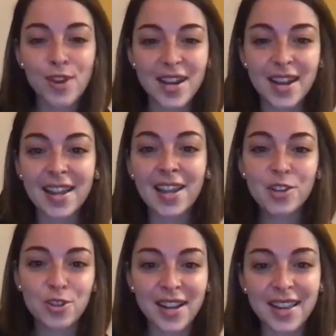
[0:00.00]
reading,
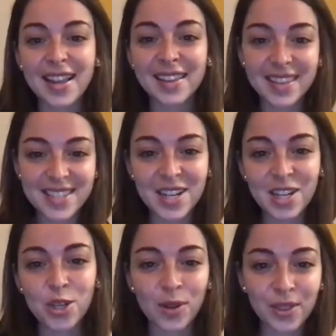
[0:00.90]
drinking,
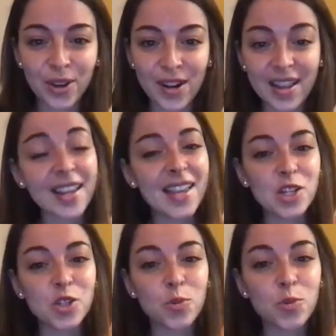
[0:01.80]
listening to, and learning
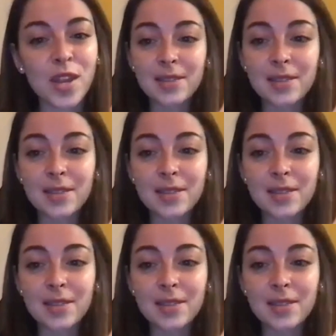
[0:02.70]
each week.